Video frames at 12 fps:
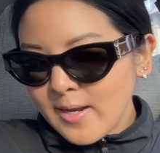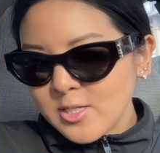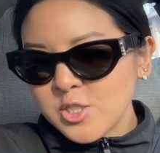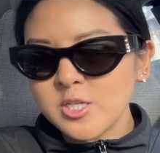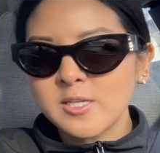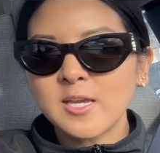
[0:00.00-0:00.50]
and
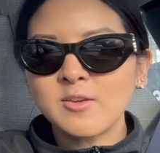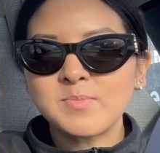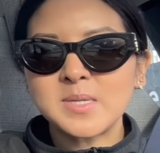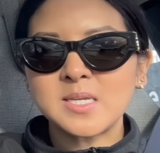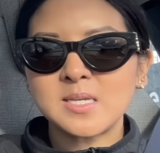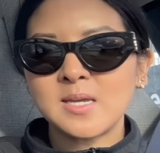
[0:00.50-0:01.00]
she's
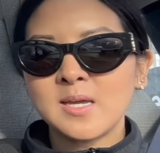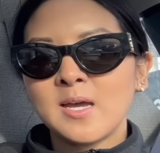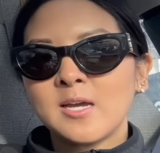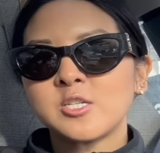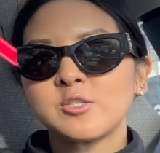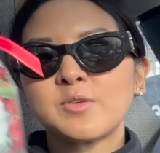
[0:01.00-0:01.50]

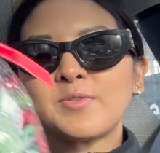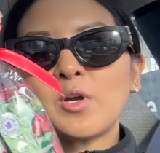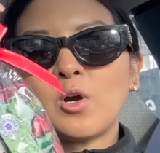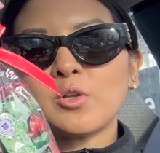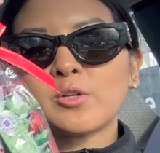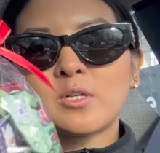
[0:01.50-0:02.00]
giving
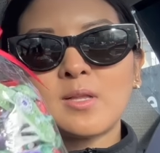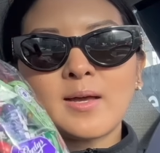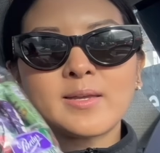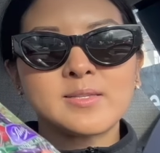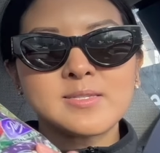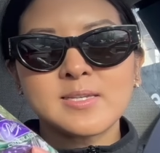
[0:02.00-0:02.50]
all her
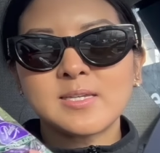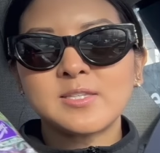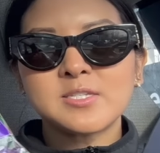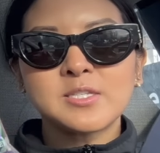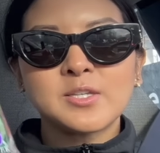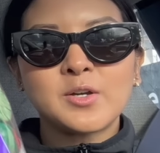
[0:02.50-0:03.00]
clients like
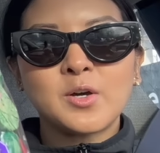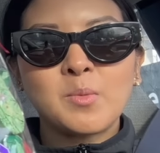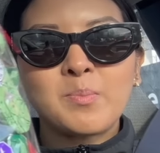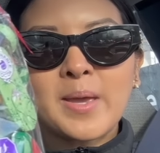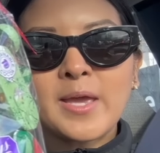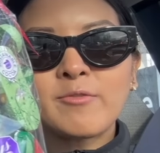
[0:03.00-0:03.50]
this little
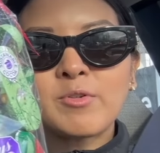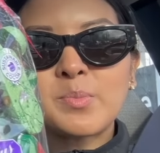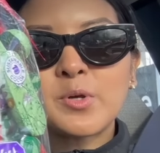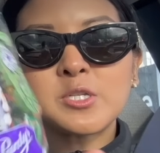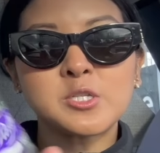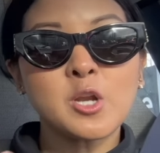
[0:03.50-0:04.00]
bag from Purdy's.